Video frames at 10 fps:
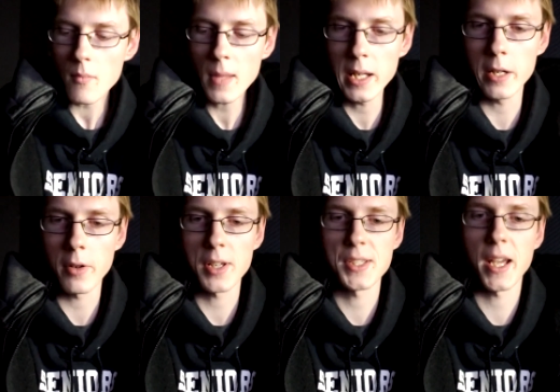you know,
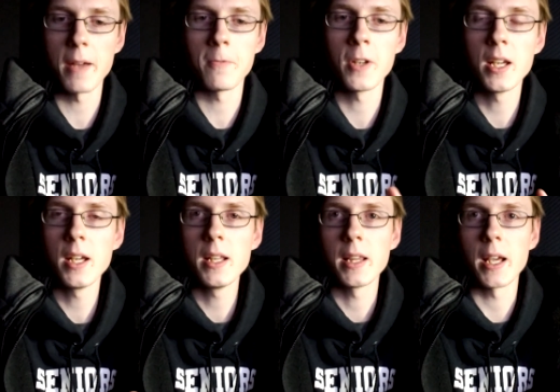because I've
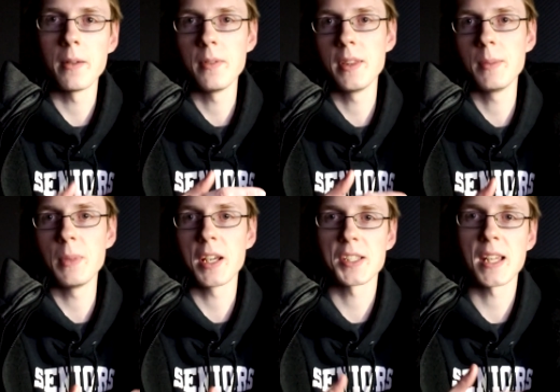that
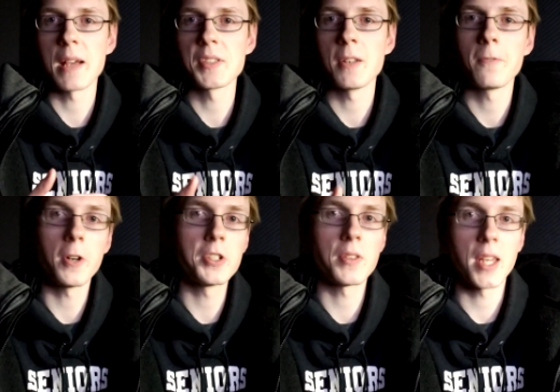because I've seen
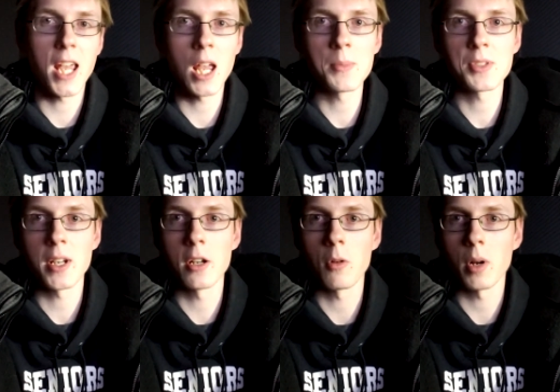footage of the game, so I
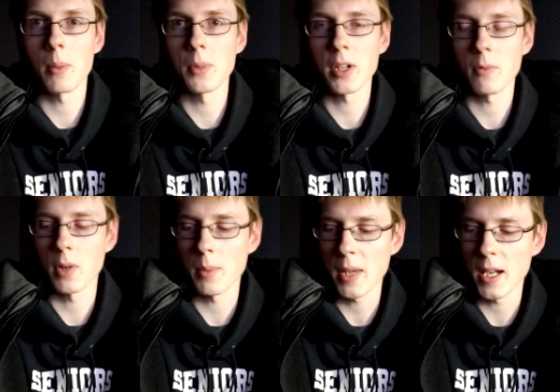know what I'm look
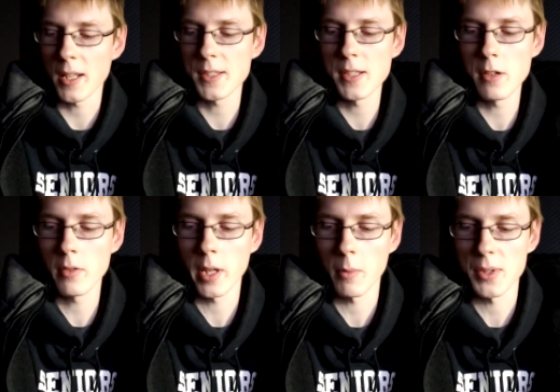what I'm getting into
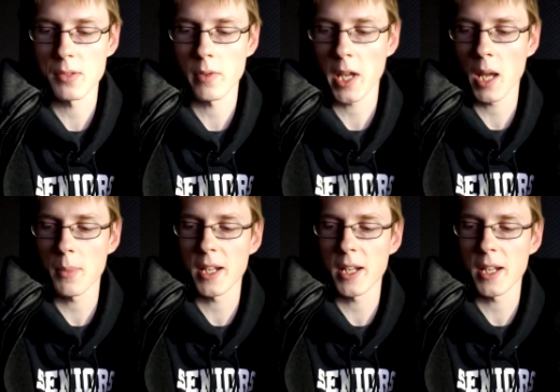and like what sort of game it